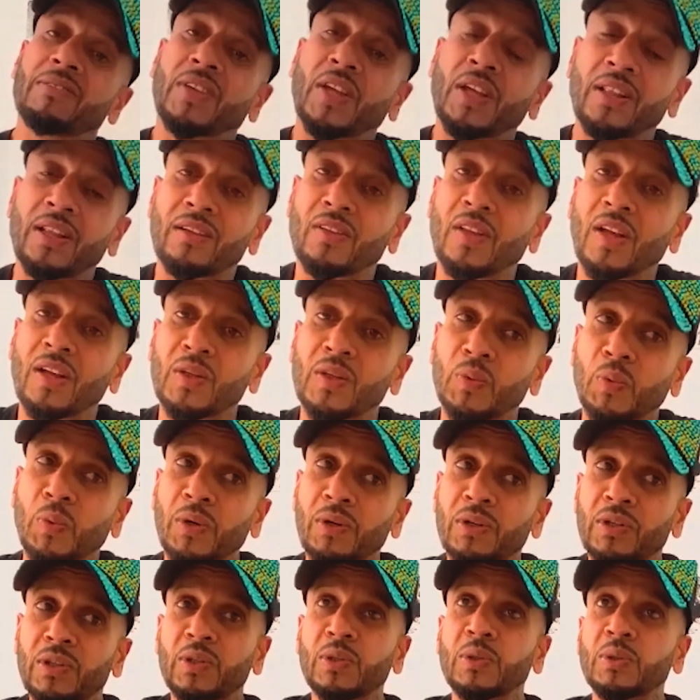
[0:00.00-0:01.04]
I think that's where
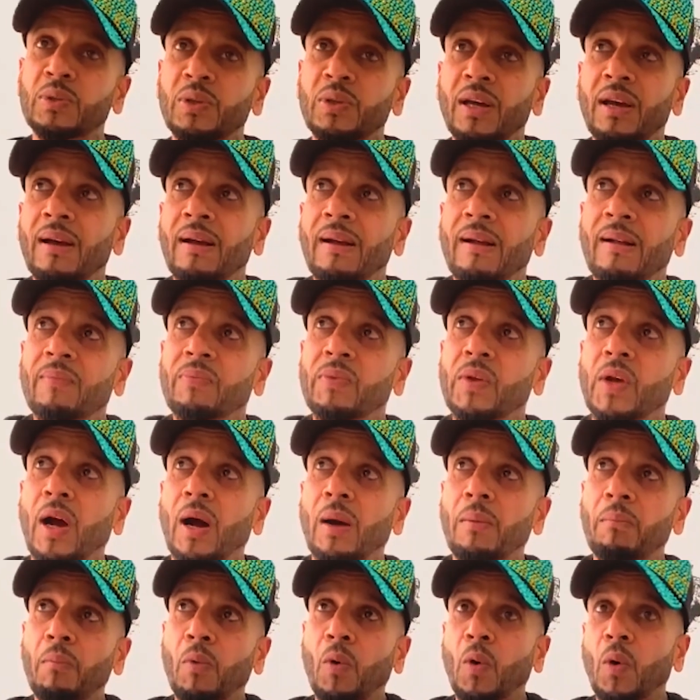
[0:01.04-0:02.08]
you
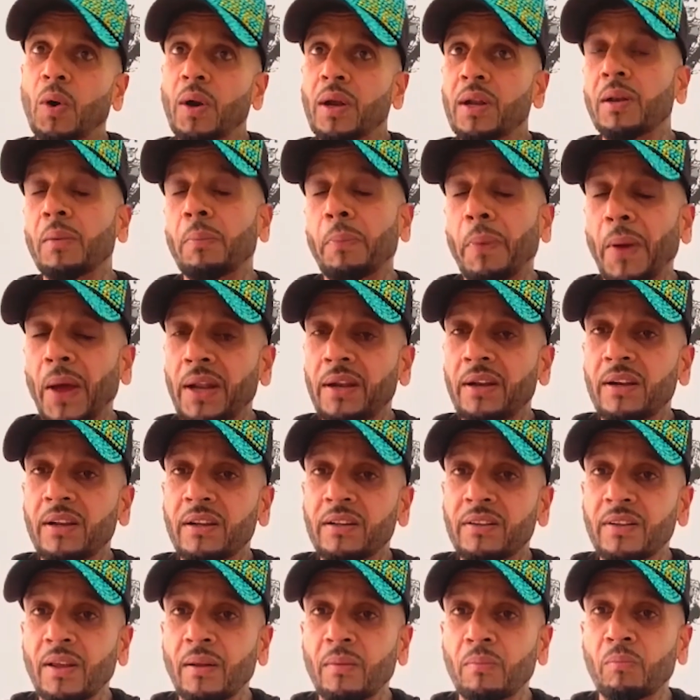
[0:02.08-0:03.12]
become more
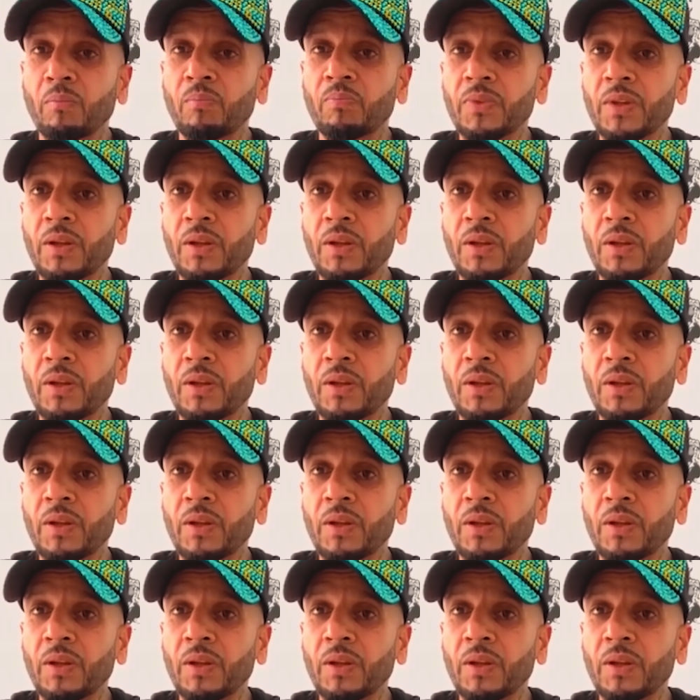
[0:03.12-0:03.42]
independent and